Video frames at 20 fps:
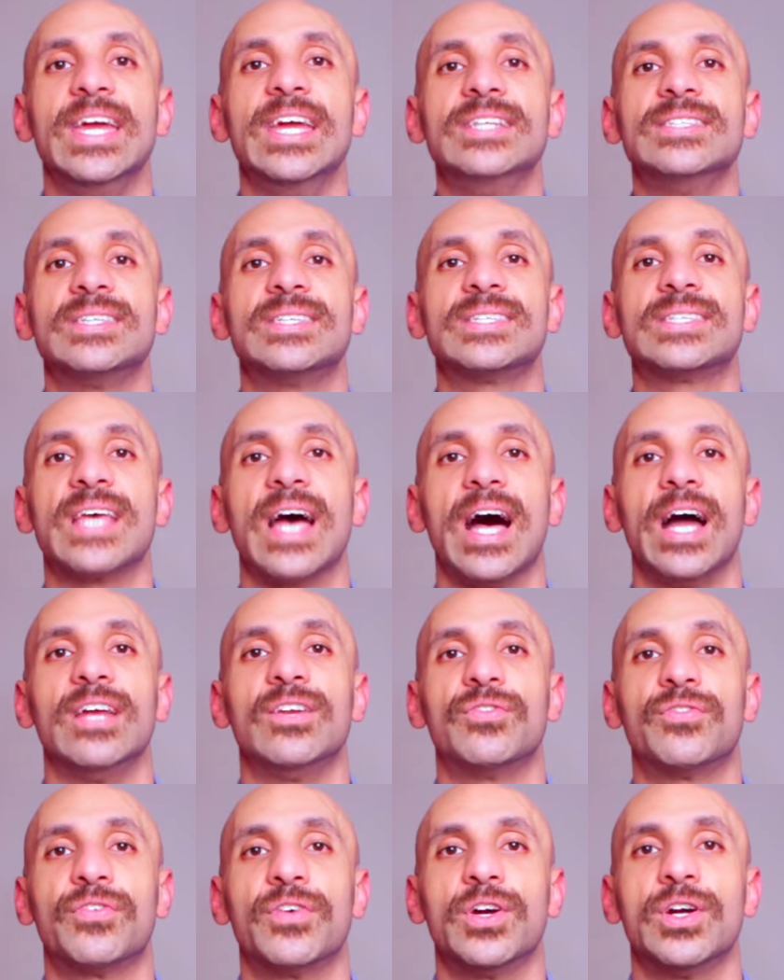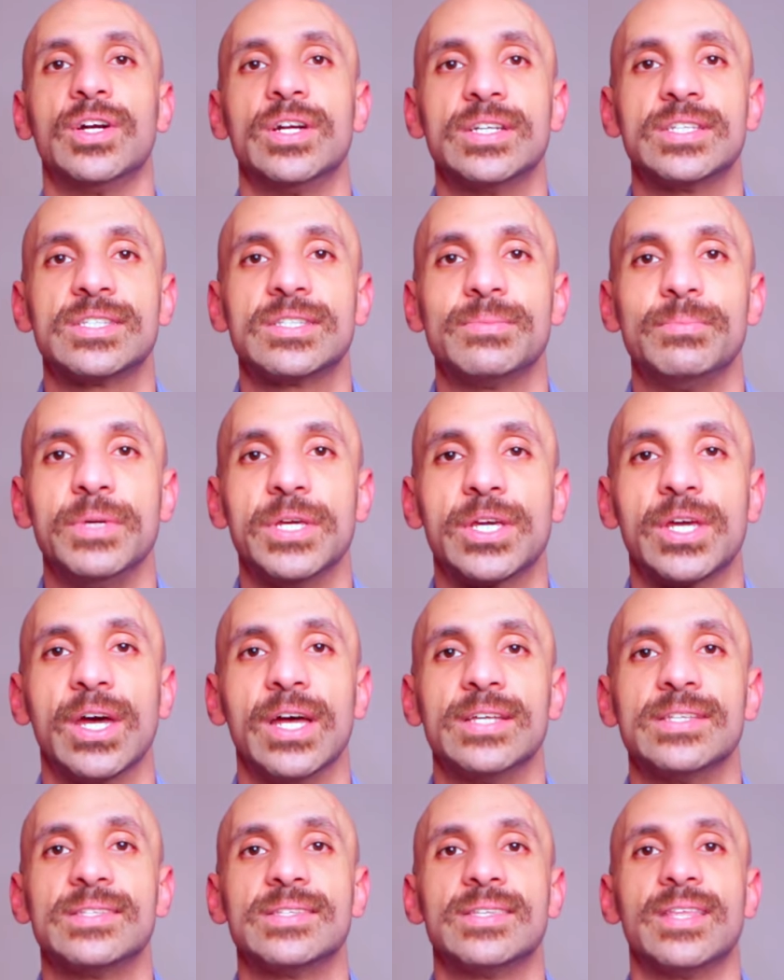inside first
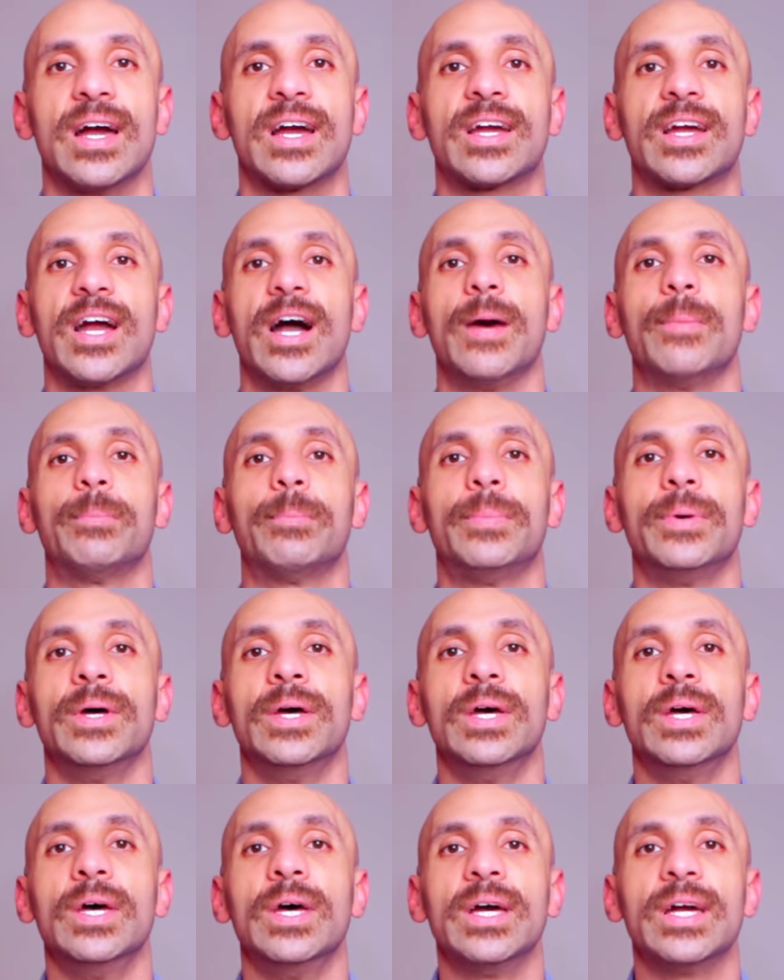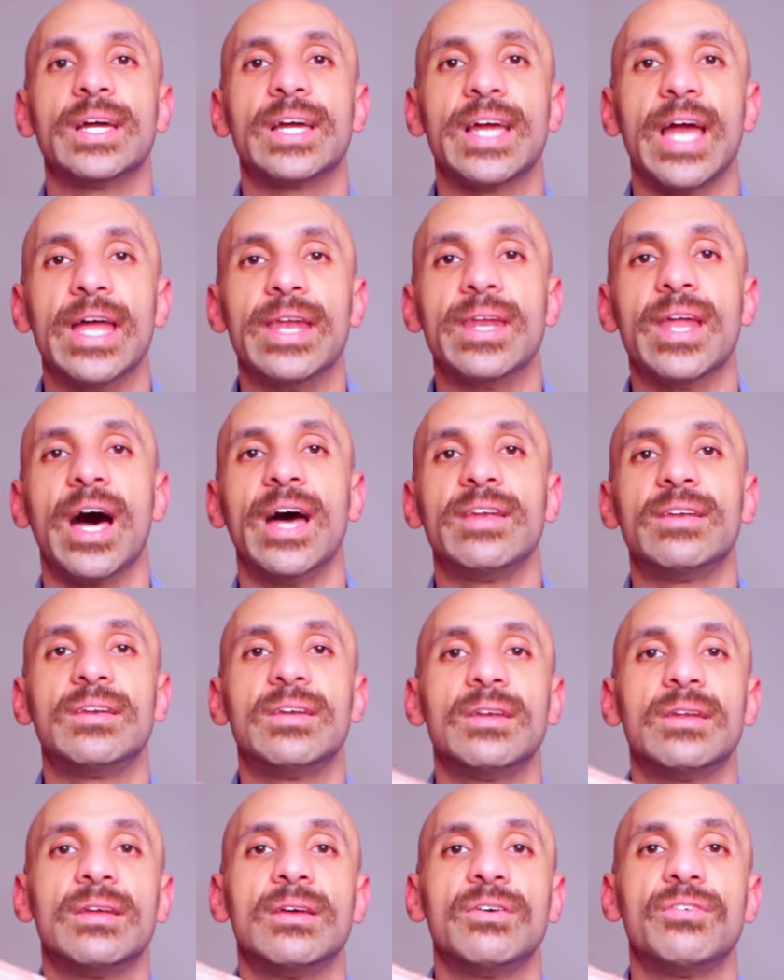because the cup
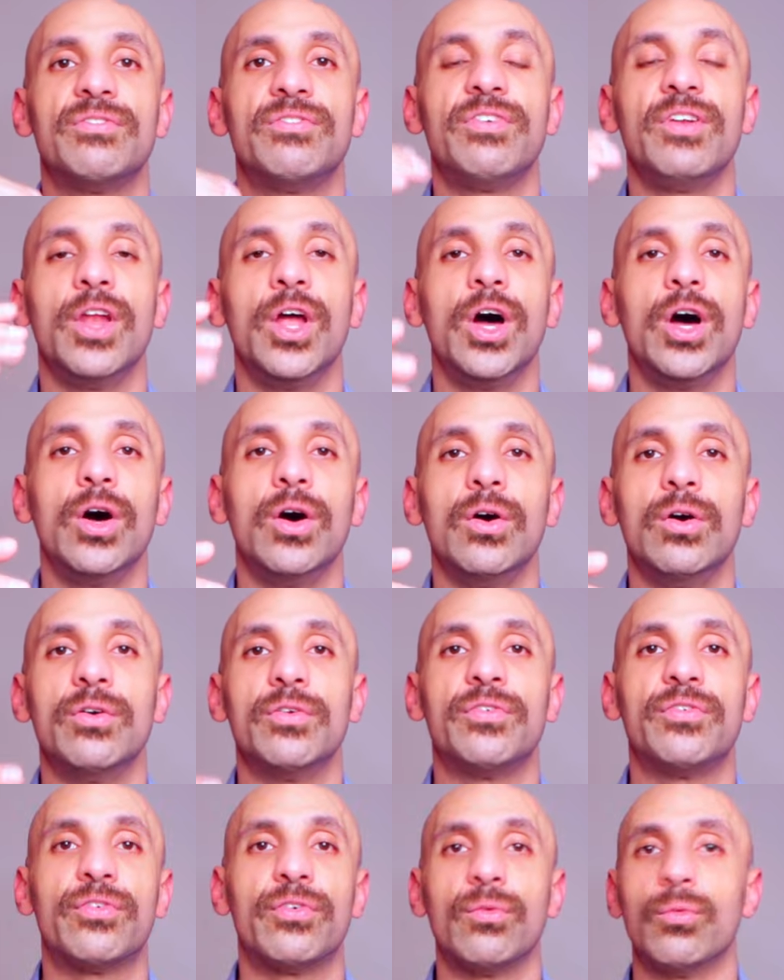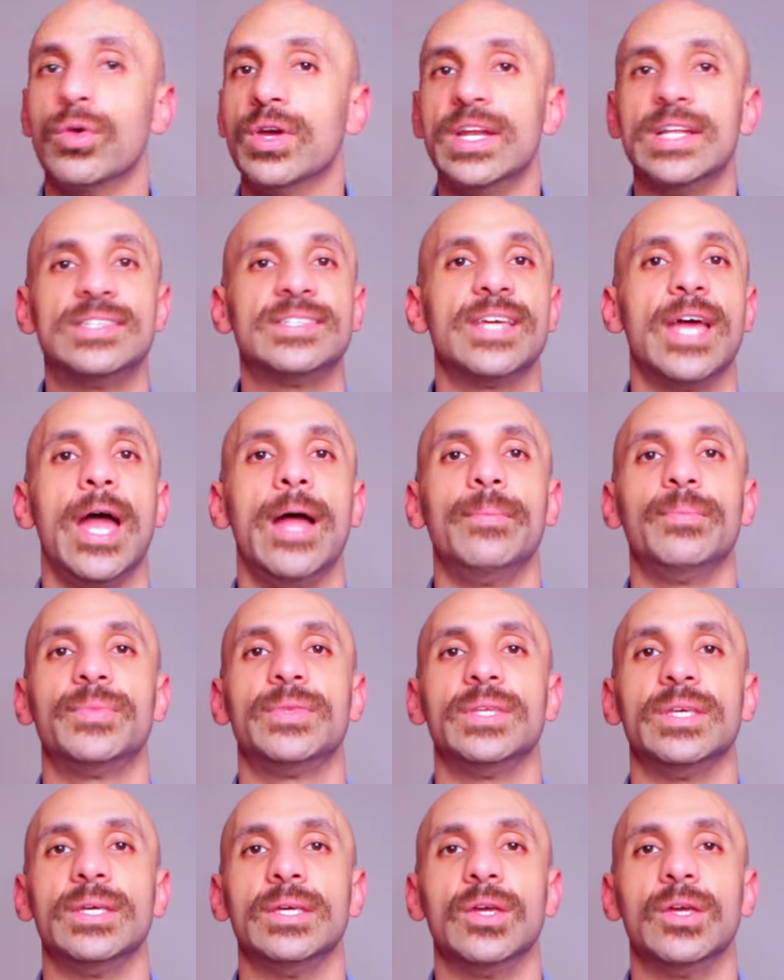cannot flow when it's empty.